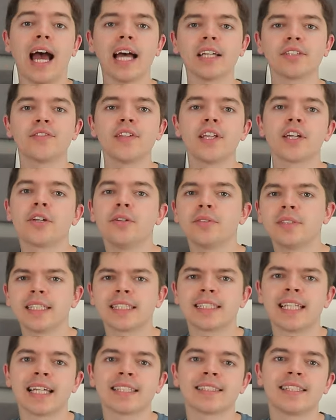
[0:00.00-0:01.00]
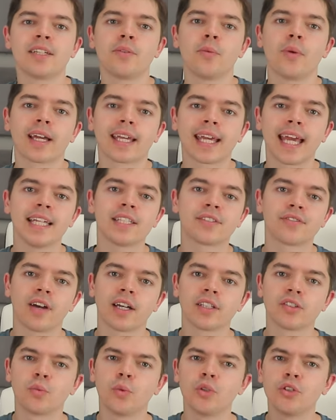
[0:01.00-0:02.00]
as for the acoustic testing, where case
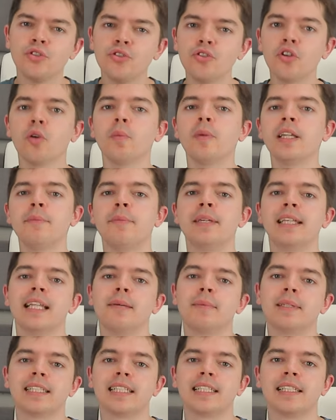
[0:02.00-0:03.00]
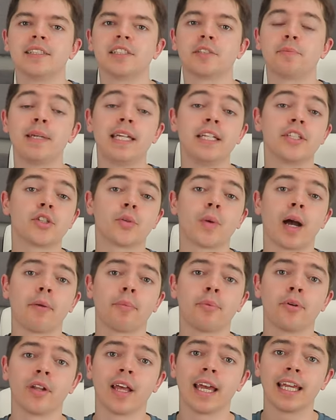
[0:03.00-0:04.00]
fans would normally be limited in speed to
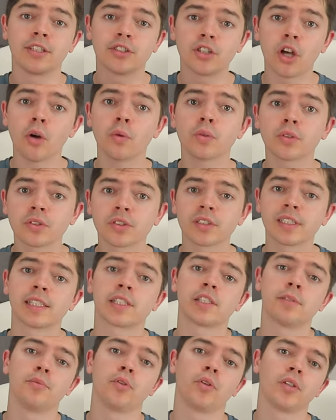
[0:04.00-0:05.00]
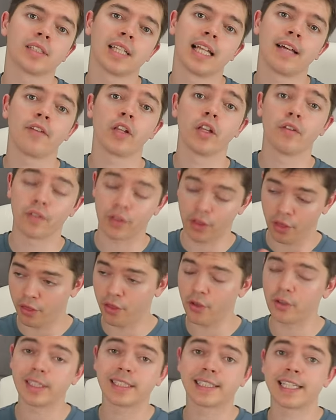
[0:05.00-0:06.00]
output a total system noise level of
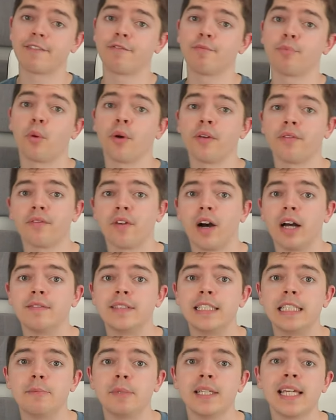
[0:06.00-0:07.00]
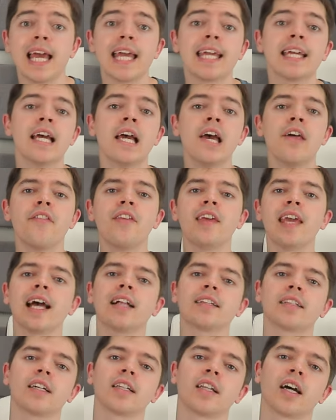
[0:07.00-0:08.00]
37.5 dBA, the
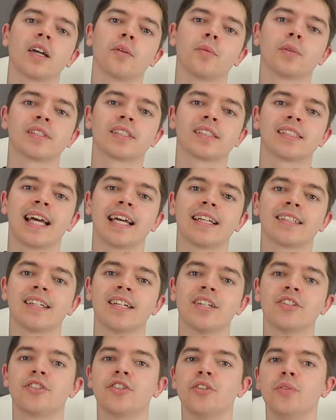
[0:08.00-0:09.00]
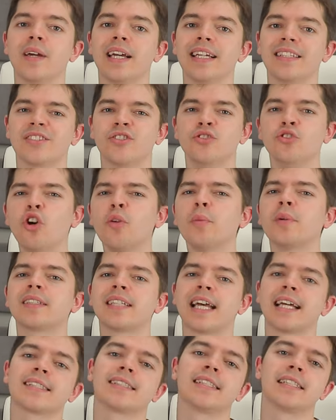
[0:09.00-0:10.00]
L9i was set to its normal
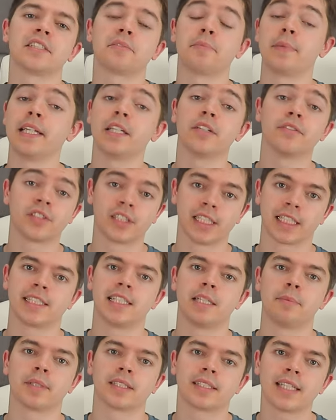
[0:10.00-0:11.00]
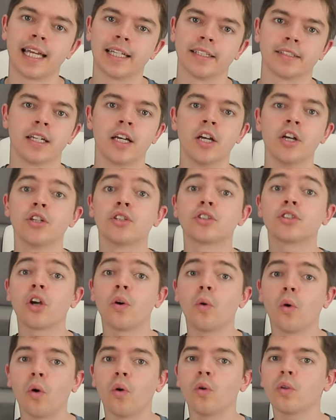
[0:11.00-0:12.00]
testing speed of 60%,
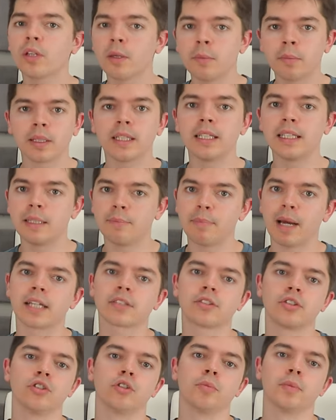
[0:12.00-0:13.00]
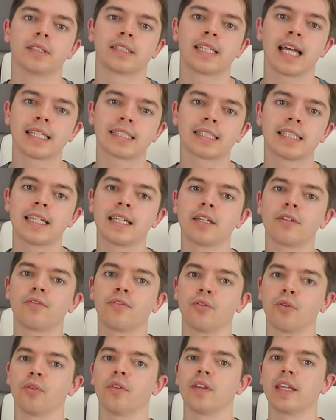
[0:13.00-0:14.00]
so all completely back to normal testing
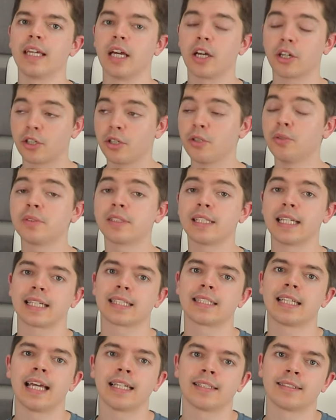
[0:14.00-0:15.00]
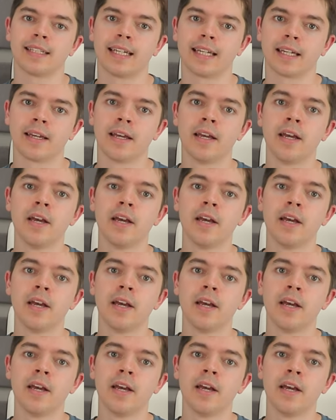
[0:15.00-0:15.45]
for the acoustic testing.